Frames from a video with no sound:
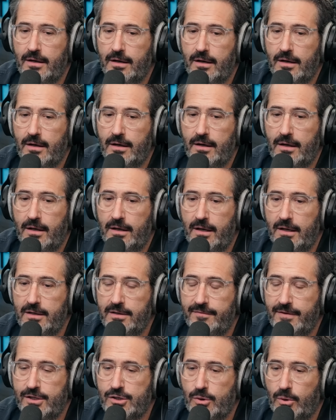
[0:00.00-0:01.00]
uh, an
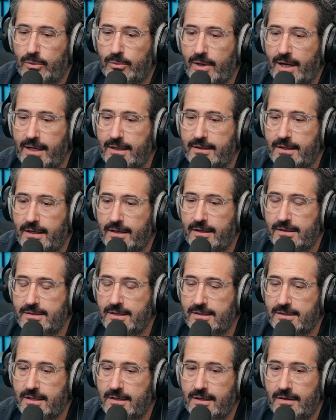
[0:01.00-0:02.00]
individual right that
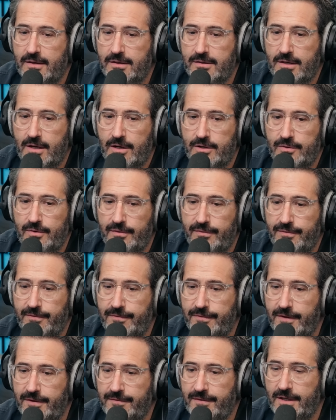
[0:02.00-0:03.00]
existed in this country for
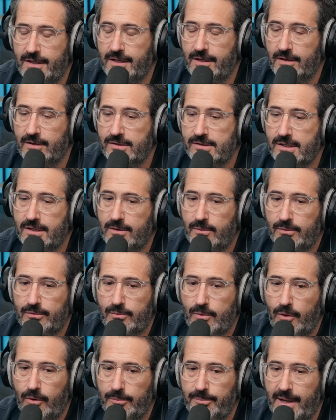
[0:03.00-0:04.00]
50 years and it was
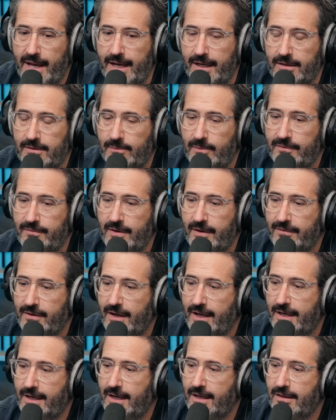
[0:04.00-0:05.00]
rolled back. We've never
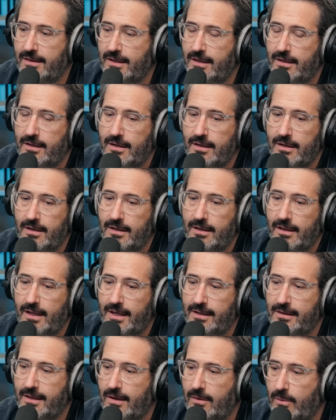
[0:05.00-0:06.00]
had anything uh,
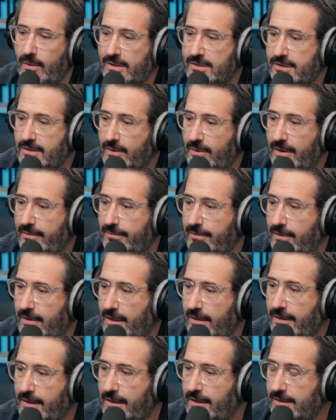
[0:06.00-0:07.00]
like that whatsoever.
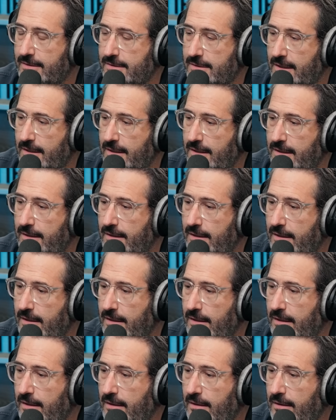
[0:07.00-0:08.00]
I think it's a,
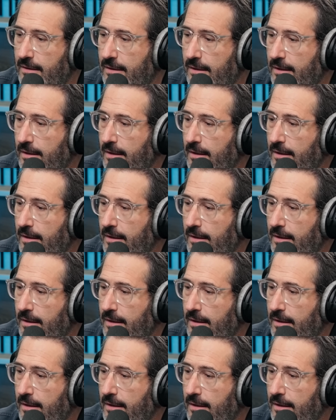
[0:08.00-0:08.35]
uh,